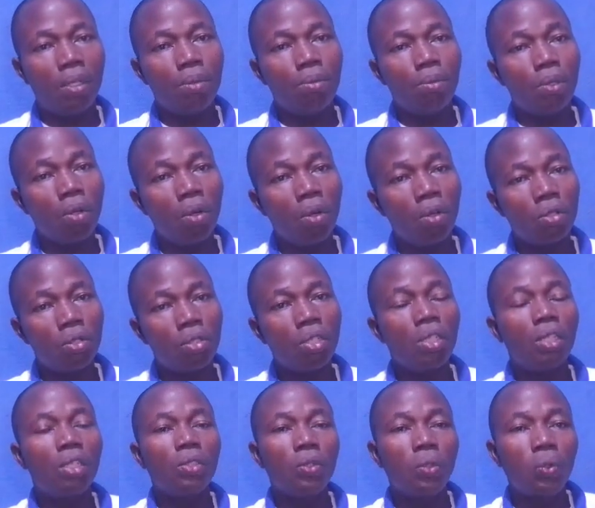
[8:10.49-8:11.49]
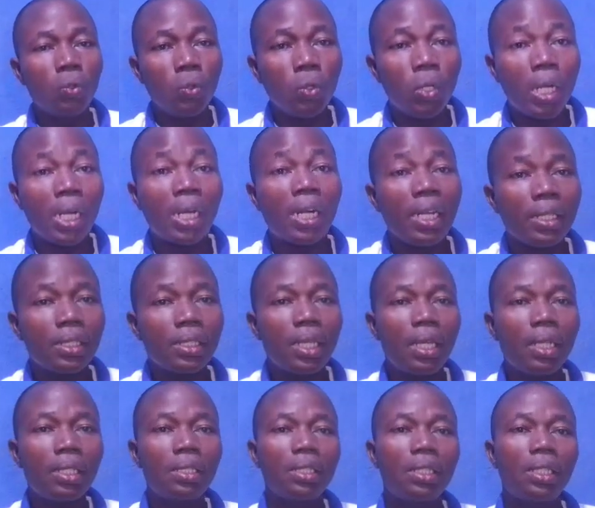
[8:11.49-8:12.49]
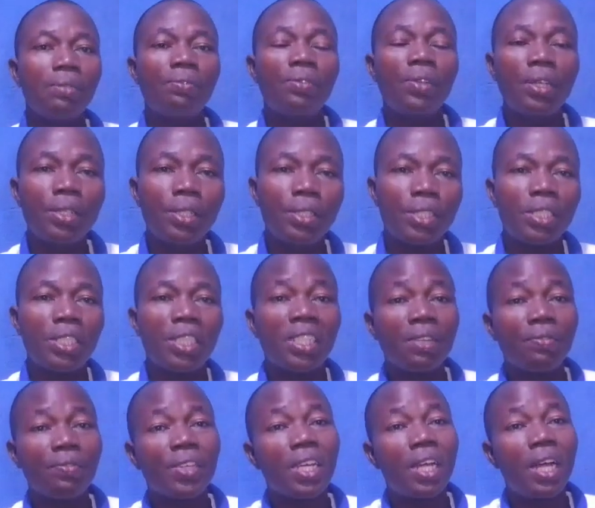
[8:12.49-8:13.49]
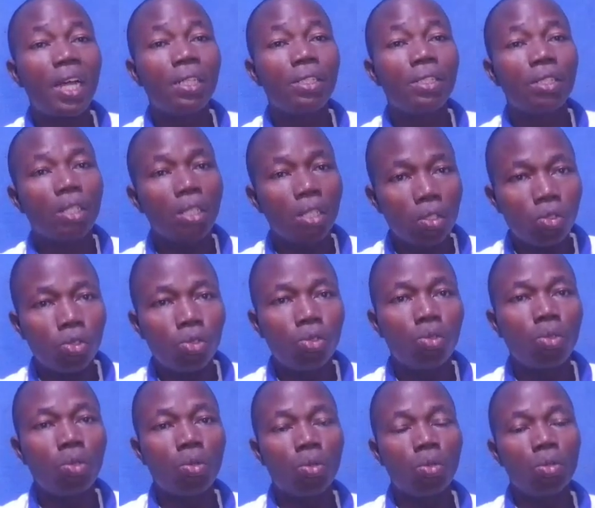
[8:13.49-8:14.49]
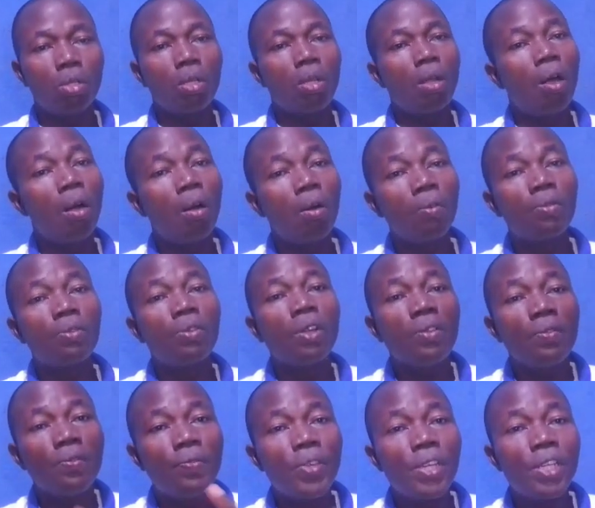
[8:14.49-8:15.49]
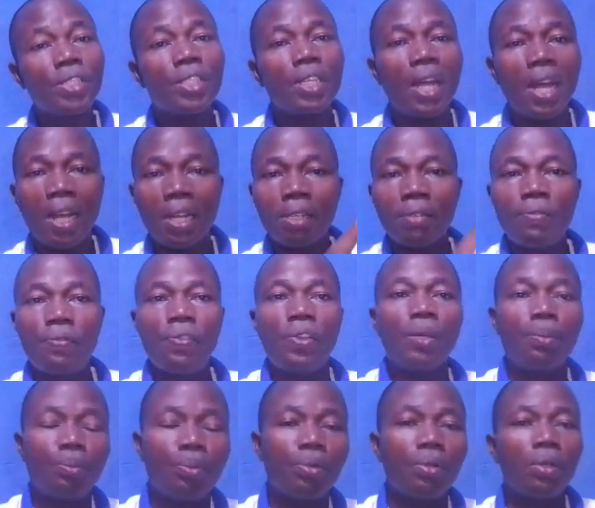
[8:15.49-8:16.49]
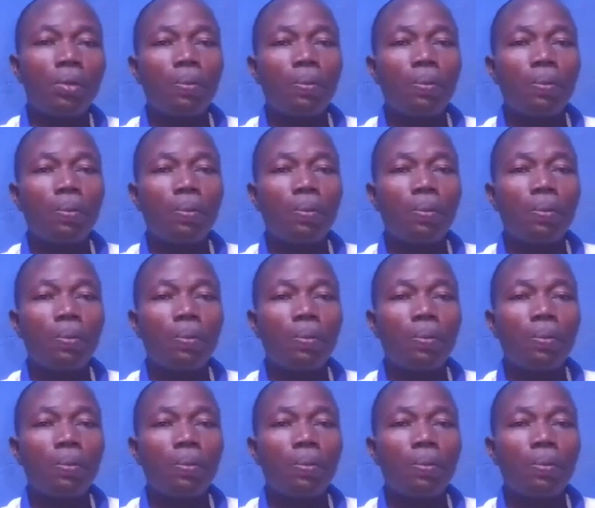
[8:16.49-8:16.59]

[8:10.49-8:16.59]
because you neglected a very significant rule of fix and flip.